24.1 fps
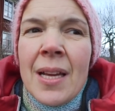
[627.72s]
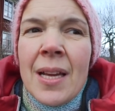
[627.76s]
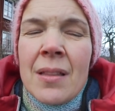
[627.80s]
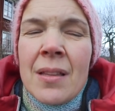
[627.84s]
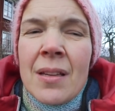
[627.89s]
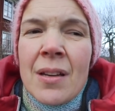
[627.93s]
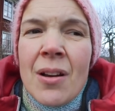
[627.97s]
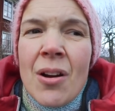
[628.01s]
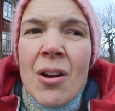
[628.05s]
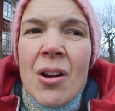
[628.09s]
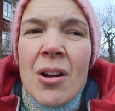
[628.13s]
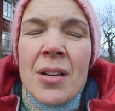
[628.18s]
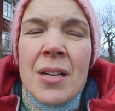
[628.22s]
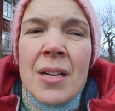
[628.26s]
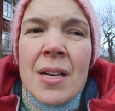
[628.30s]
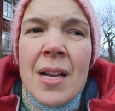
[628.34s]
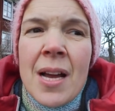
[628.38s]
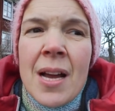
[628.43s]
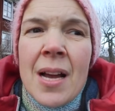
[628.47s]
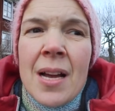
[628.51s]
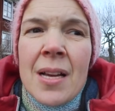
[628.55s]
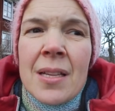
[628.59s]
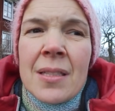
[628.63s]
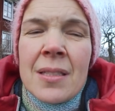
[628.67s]
The garden
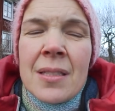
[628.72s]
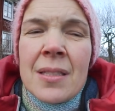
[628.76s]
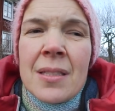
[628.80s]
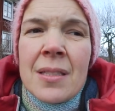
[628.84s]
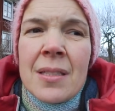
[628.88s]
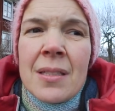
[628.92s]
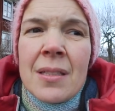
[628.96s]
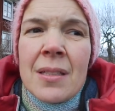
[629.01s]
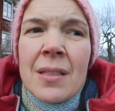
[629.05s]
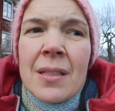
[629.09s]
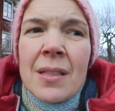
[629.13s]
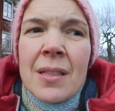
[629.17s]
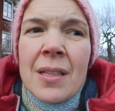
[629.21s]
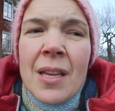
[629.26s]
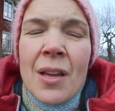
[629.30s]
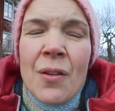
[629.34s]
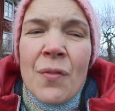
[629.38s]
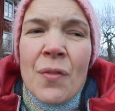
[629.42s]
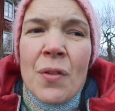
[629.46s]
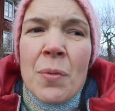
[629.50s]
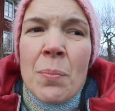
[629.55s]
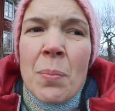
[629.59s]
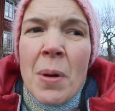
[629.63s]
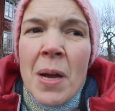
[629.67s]
has
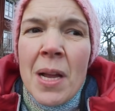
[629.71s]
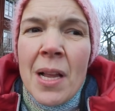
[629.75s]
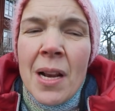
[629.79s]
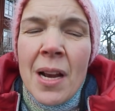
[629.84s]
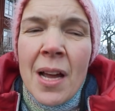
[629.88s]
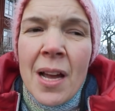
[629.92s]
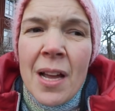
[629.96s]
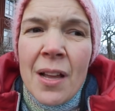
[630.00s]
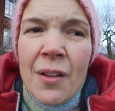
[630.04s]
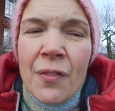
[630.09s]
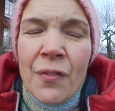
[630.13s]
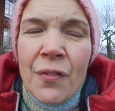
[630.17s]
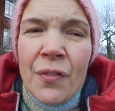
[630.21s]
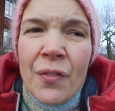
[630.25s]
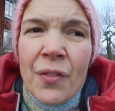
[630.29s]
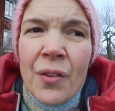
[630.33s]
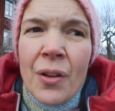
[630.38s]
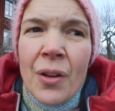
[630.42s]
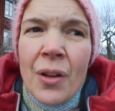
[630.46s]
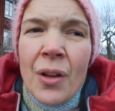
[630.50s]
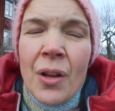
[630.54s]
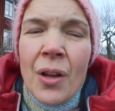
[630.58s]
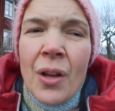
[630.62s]
given my life,